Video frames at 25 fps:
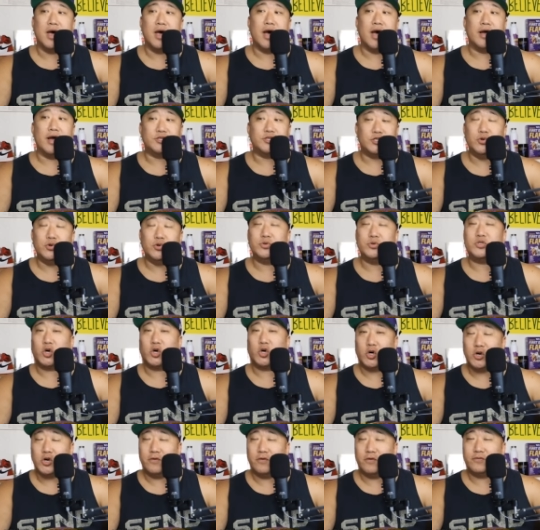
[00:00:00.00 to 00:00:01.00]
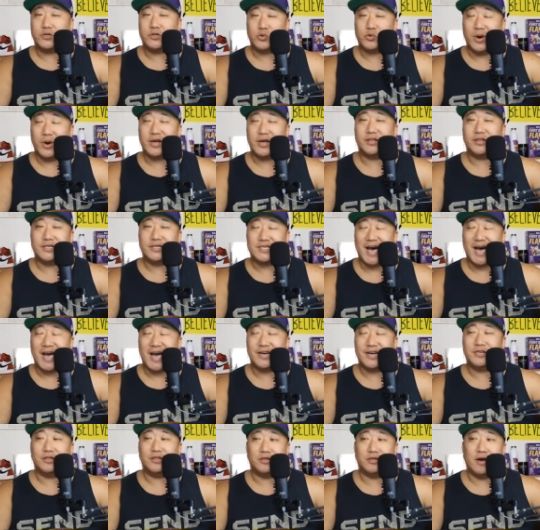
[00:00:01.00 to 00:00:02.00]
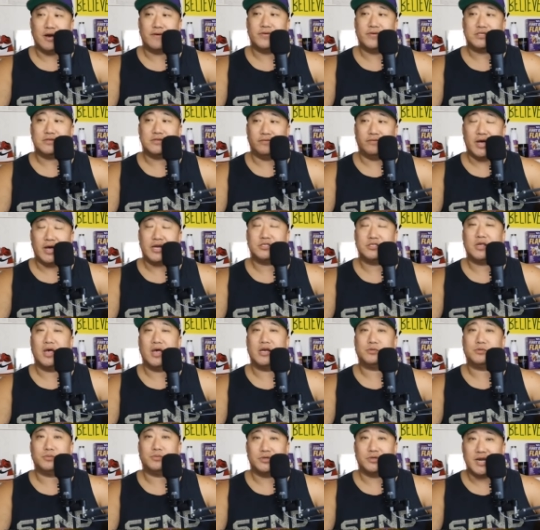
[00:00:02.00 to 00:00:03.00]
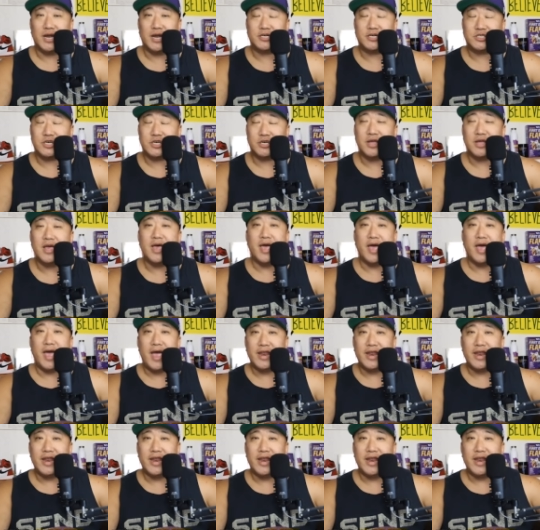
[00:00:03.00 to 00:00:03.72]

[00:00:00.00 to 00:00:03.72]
Uh, two turnovers directly tied to the offensive line slash protection.